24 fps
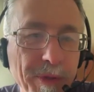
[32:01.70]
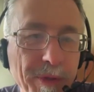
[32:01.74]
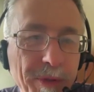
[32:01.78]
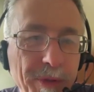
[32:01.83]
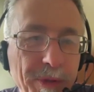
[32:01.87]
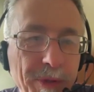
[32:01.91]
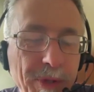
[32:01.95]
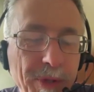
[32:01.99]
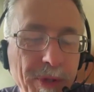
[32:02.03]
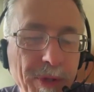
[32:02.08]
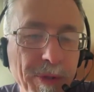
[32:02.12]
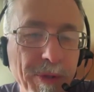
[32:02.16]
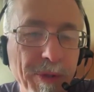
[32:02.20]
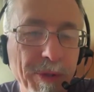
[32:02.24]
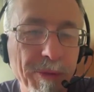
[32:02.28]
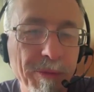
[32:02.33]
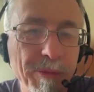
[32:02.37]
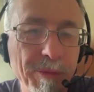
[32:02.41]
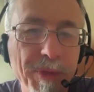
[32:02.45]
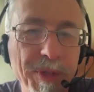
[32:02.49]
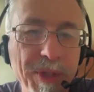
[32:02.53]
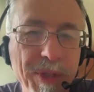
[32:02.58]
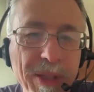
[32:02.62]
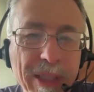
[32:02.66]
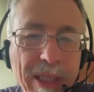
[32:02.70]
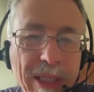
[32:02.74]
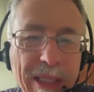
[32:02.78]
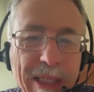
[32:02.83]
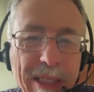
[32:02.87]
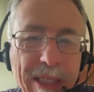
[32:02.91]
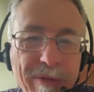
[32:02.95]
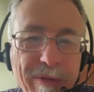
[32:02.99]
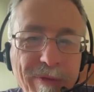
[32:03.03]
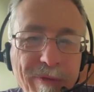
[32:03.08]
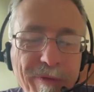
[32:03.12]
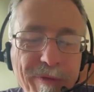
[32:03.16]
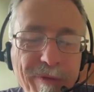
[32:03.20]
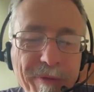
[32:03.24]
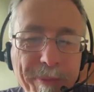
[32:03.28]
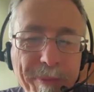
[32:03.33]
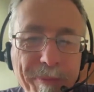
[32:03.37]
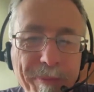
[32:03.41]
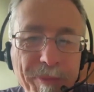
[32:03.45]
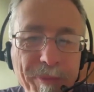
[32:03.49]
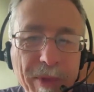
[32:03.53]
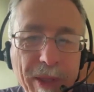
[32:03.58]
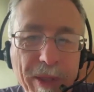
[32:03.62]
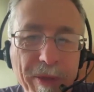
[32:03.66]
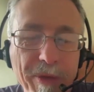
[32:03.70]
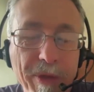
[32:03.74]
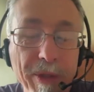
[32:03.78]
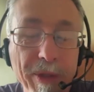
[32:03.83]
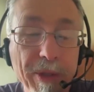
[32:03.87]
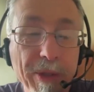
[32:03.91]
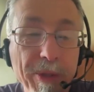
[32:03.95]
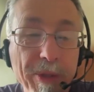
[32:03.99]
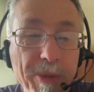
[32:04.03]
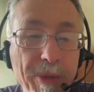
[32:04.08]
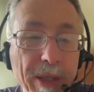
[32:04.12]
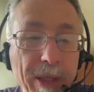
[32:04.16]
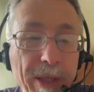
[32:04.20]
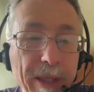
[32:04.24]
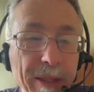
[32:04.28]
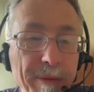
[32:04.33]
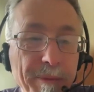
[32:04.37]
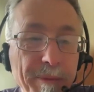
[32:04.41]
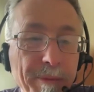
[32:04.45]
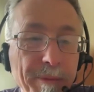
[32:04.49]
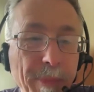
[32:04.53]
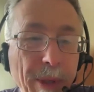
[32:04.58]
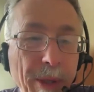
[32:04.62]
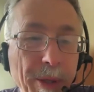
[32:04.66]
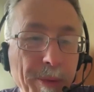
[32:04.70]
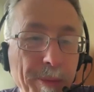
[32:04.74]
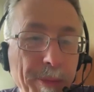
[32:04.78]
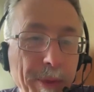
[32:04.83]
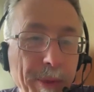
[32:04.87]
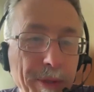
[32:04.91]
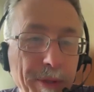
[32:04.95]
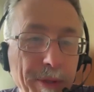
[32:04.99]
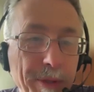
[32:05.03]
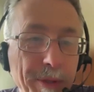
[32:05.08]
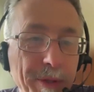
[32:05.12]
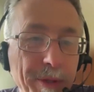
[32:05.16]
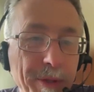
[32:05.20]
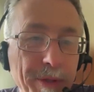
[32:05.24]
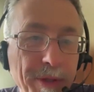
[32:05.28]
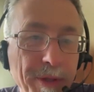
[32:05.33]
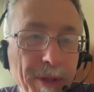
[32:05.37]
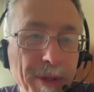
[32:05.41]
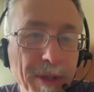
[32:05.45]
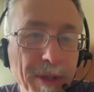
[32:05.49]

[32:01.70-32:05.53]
to receive the ludic moments.